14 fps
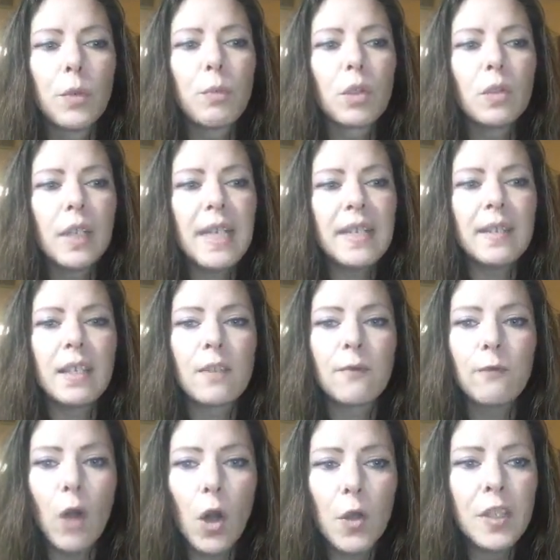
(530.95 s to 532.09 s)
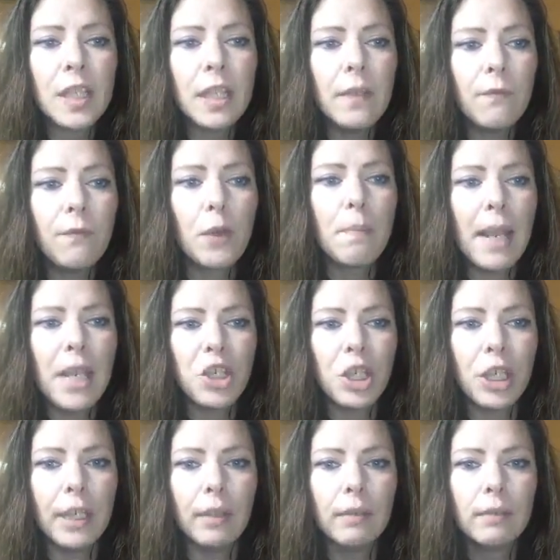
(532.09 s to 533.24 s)
releases false
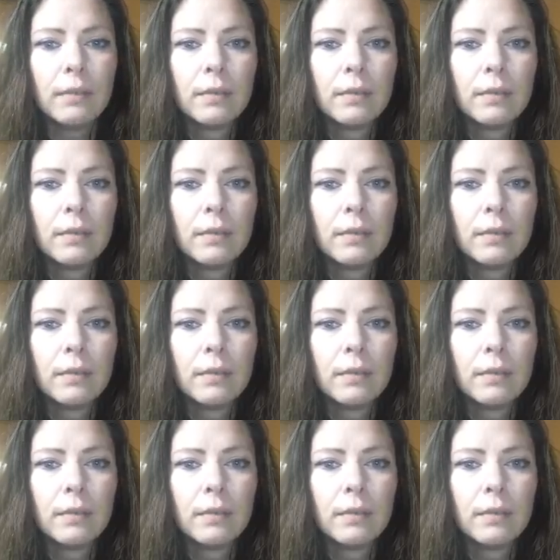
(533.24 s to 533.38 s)
information